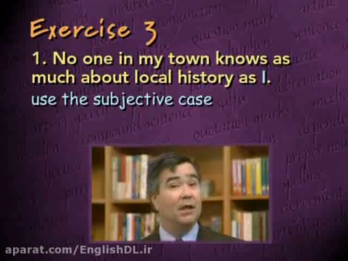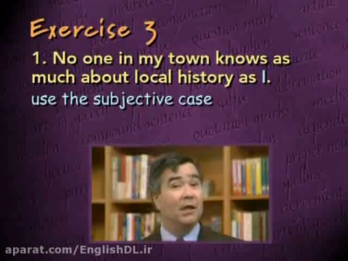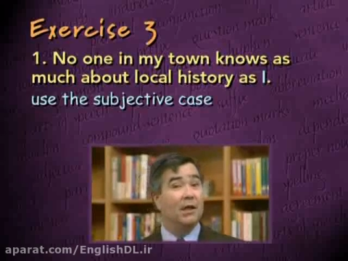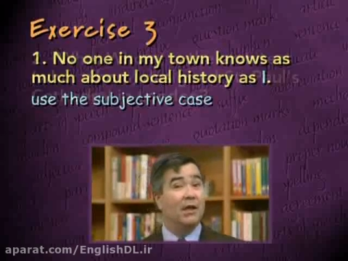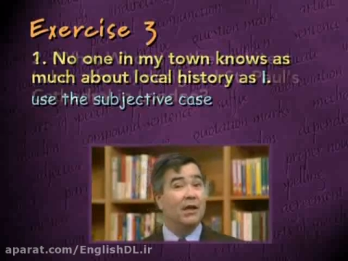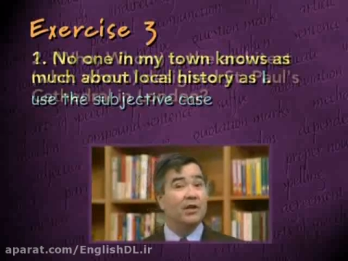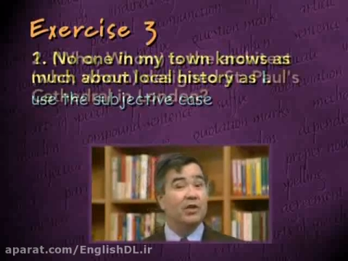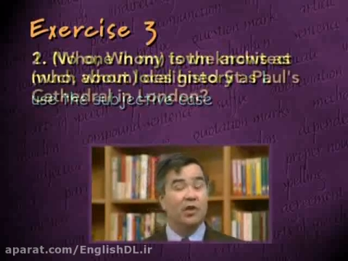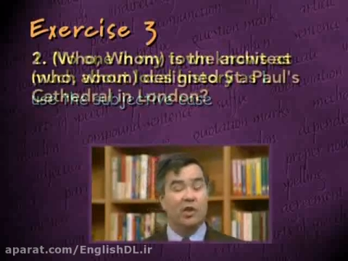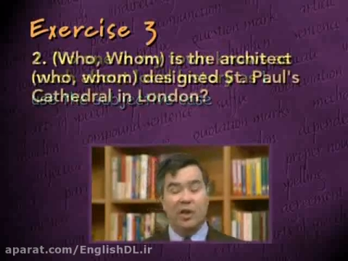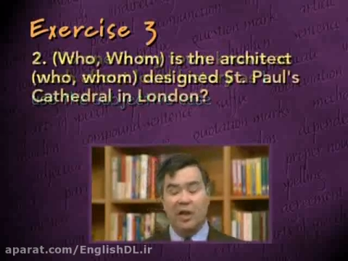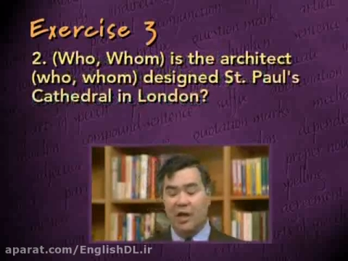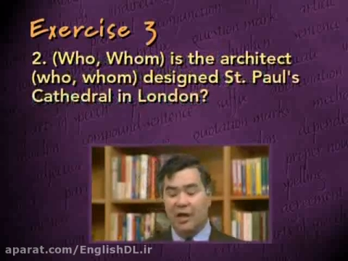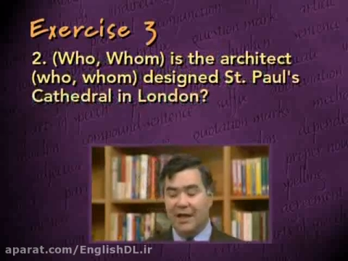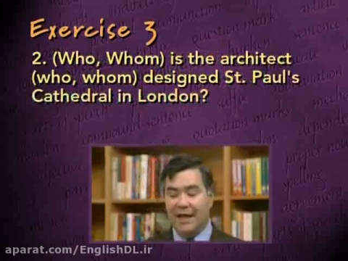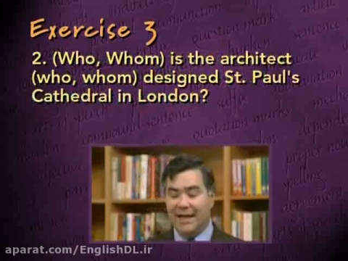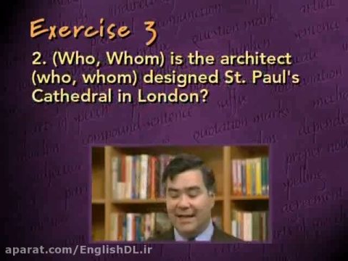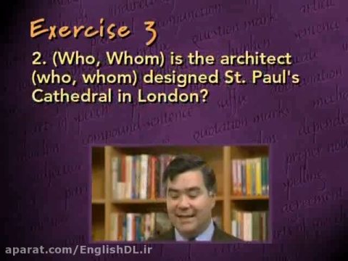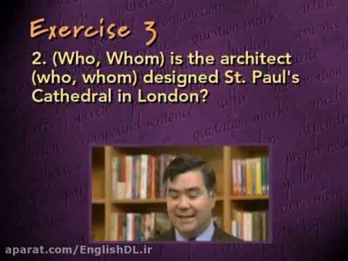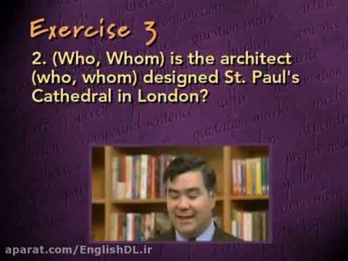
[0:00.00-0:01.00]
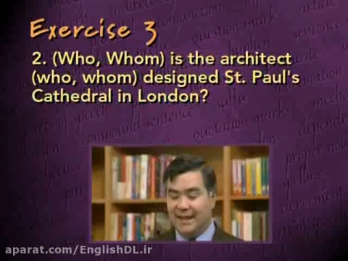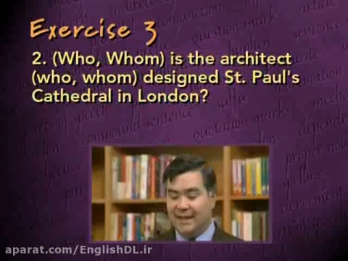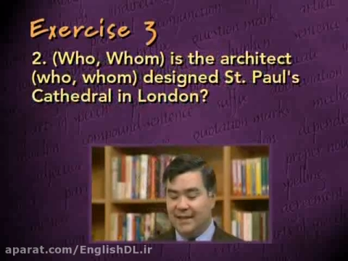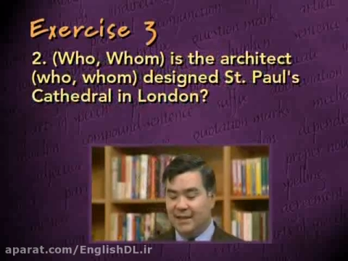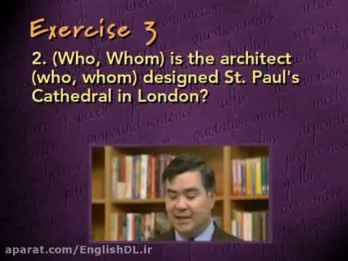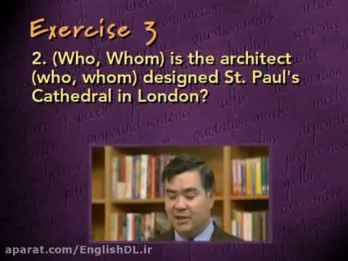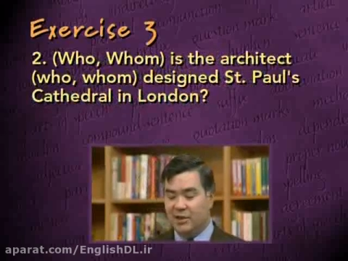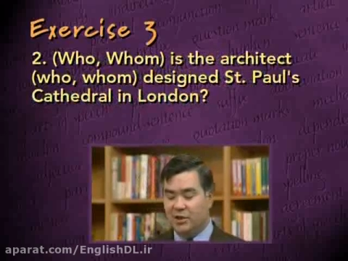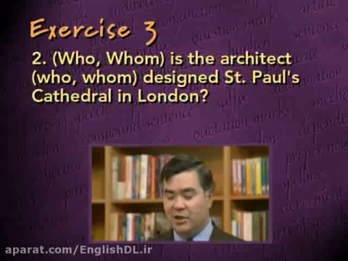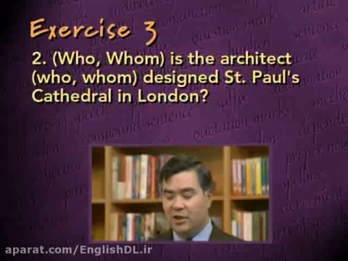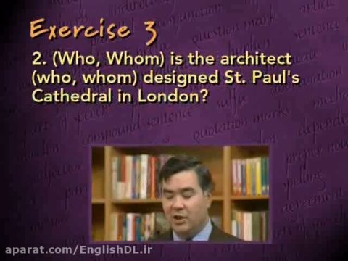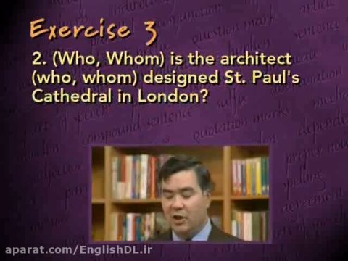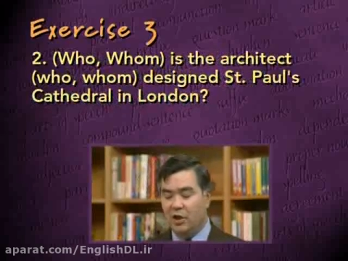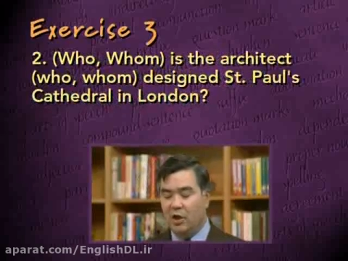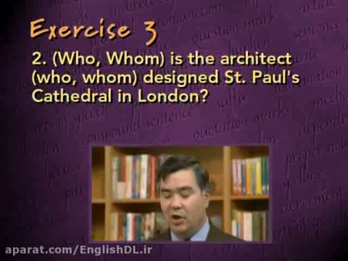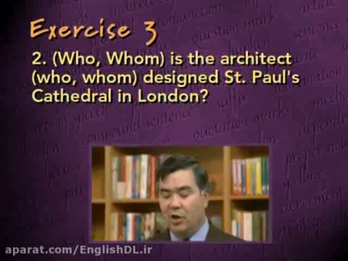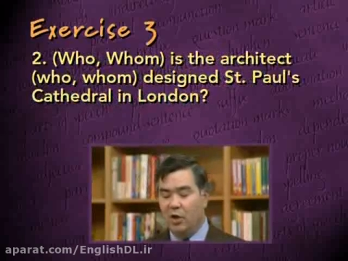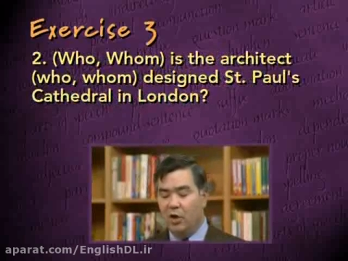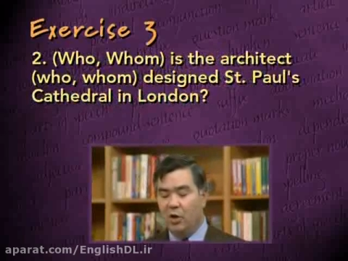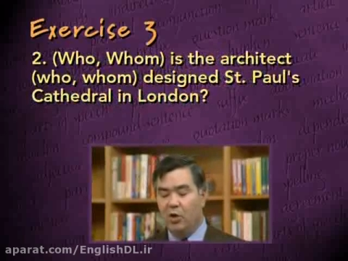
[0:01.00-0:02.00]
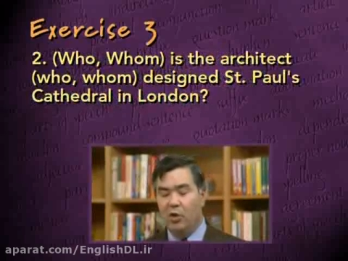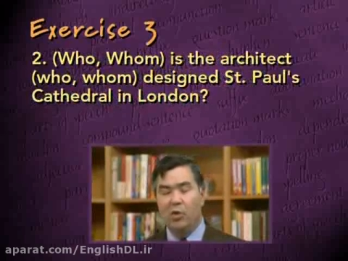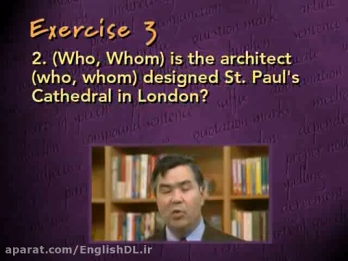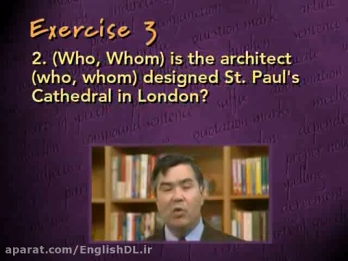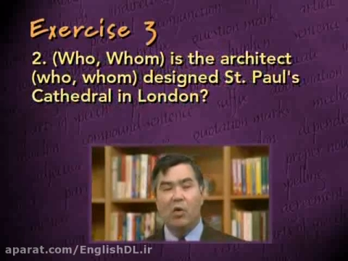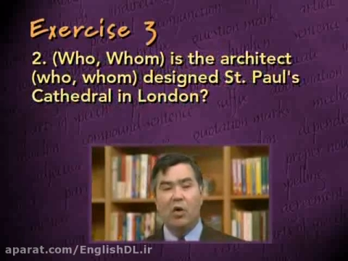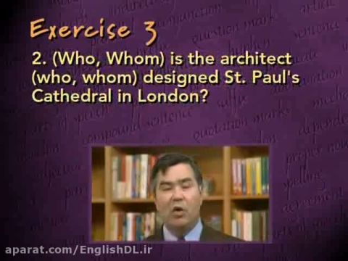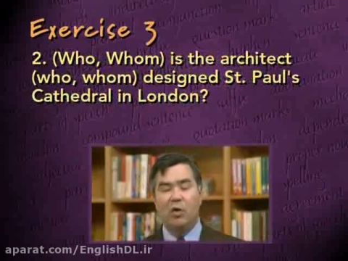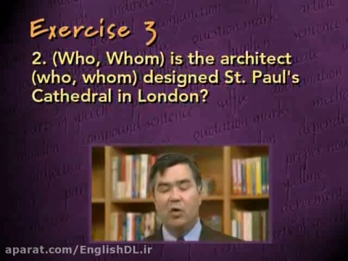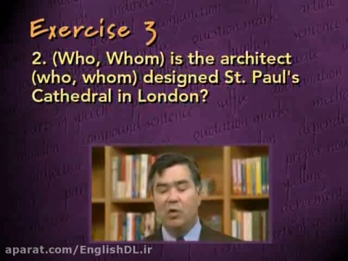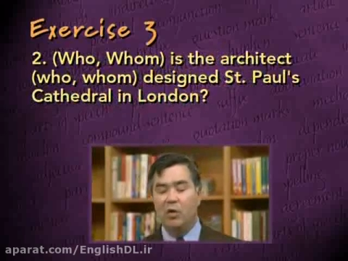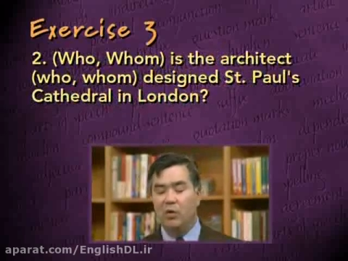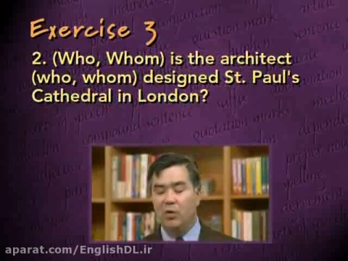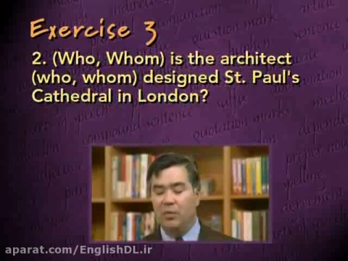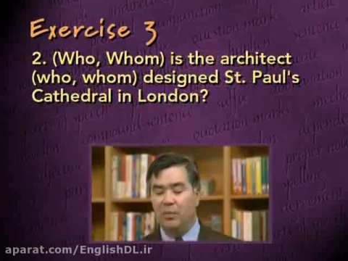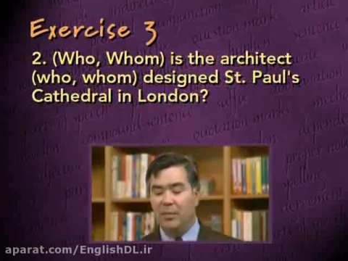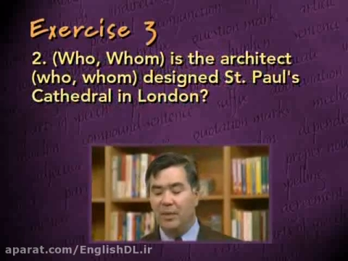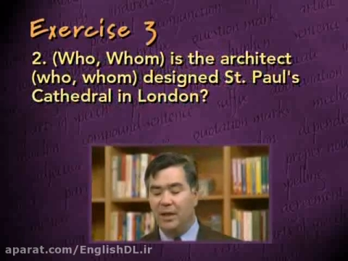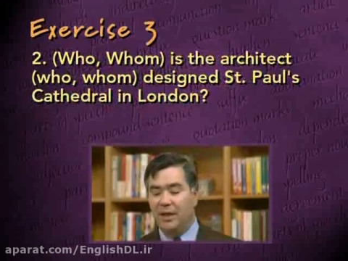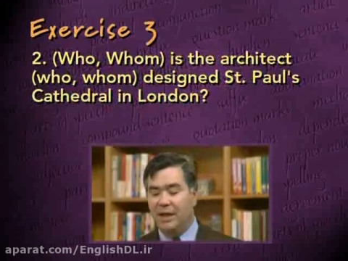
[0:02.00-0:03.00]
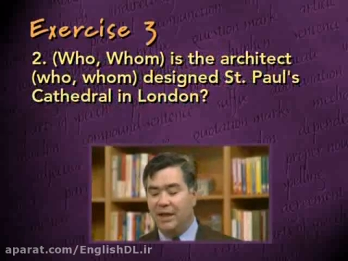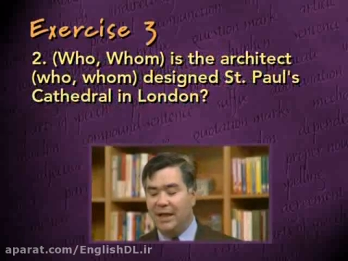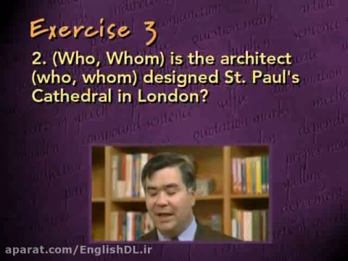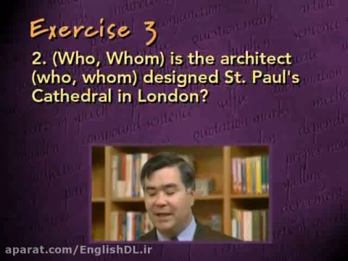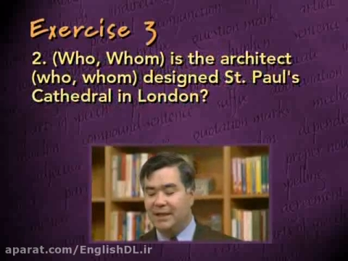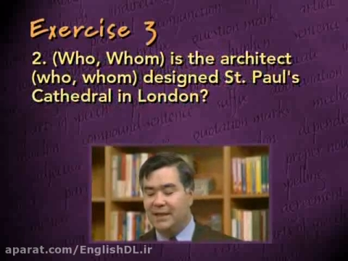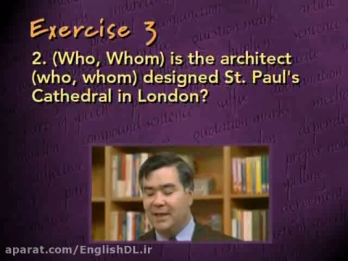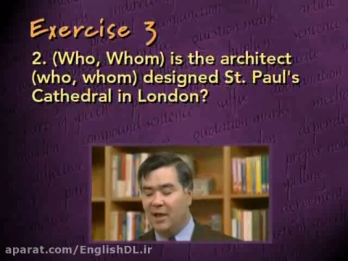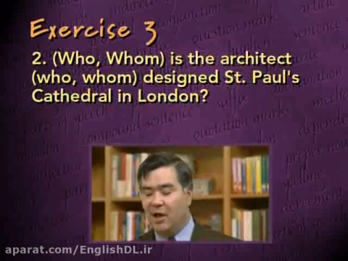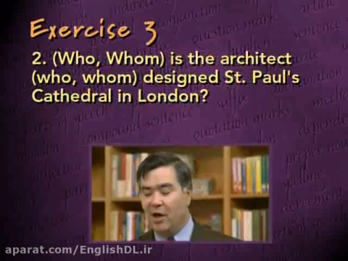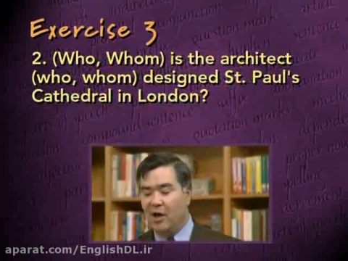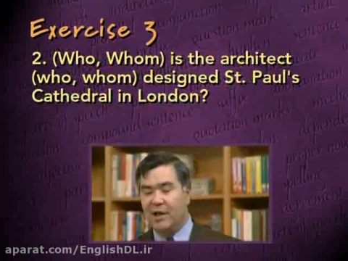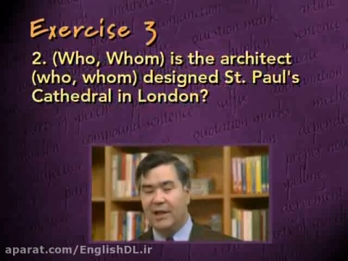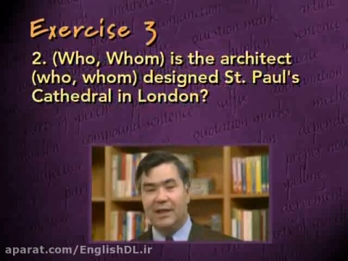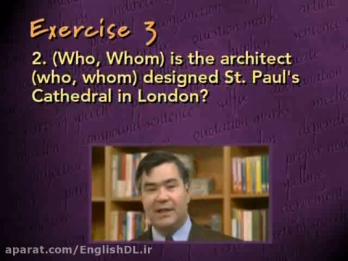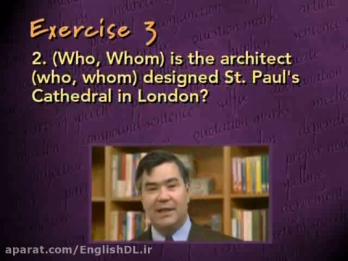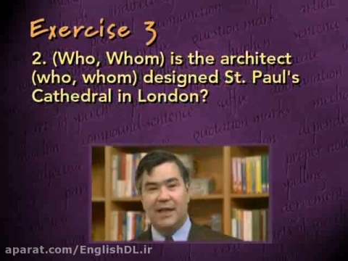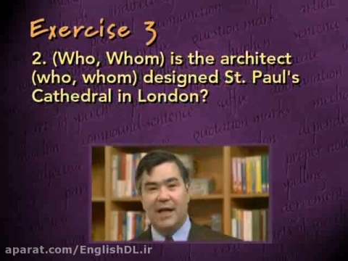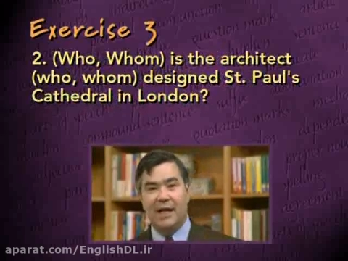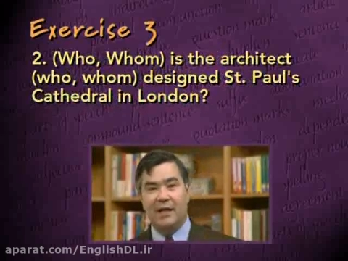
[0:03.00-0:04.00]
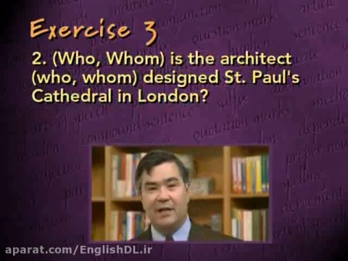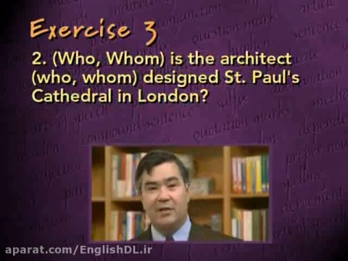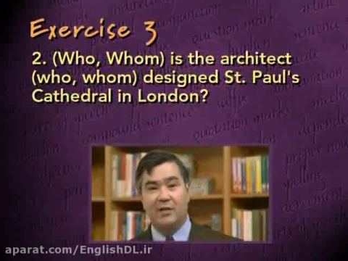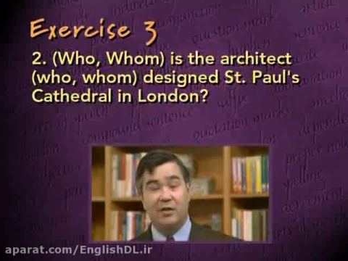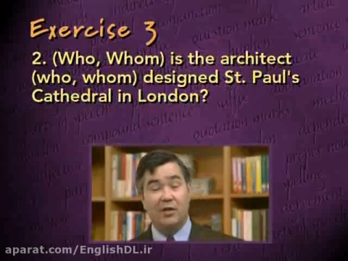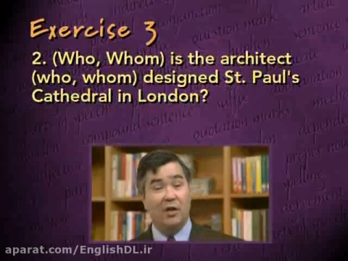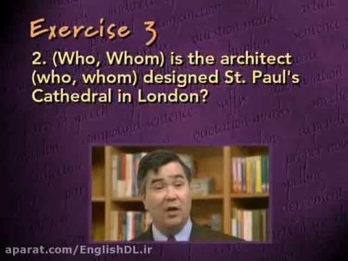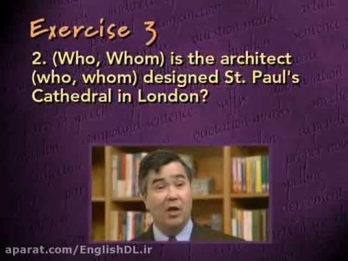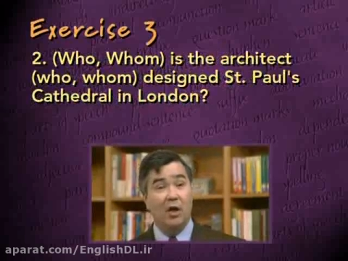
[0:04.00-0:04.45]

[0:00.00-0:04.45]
Let's look at our next sentence. Who or whom is the architect